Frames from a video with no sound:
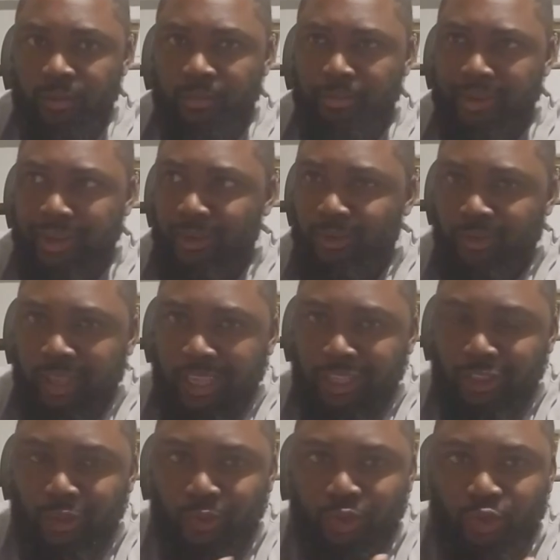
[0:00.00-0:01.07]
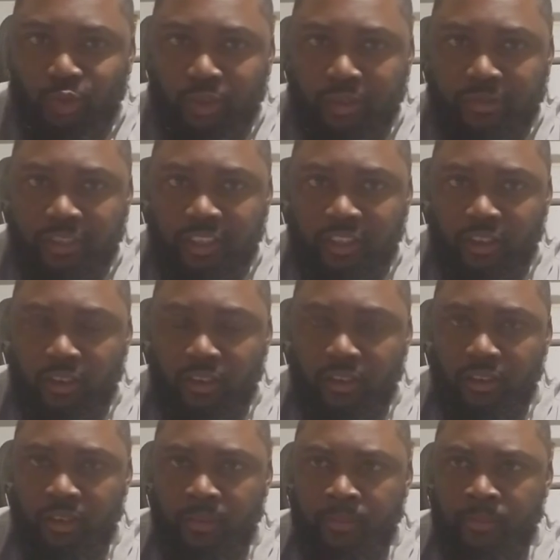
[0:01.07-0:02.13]
But I know the angel was 12 feet tall.
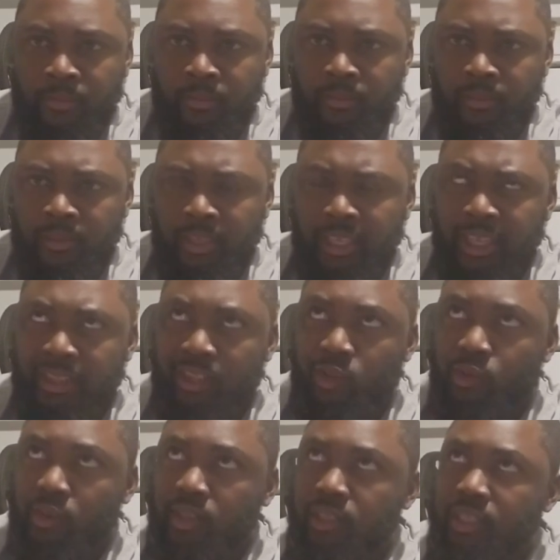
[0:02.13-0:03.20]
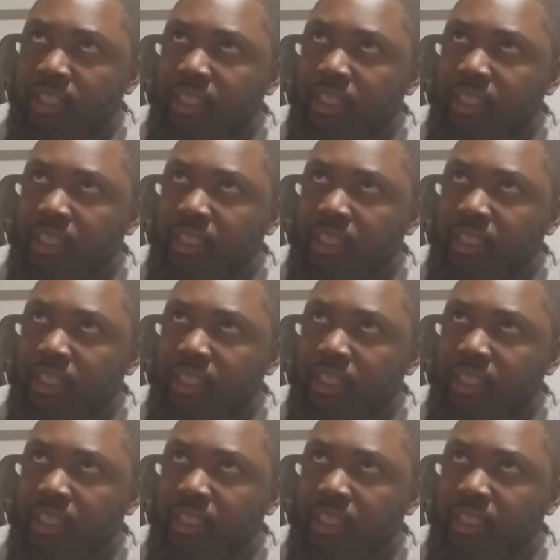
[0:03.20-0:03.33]
And then you can see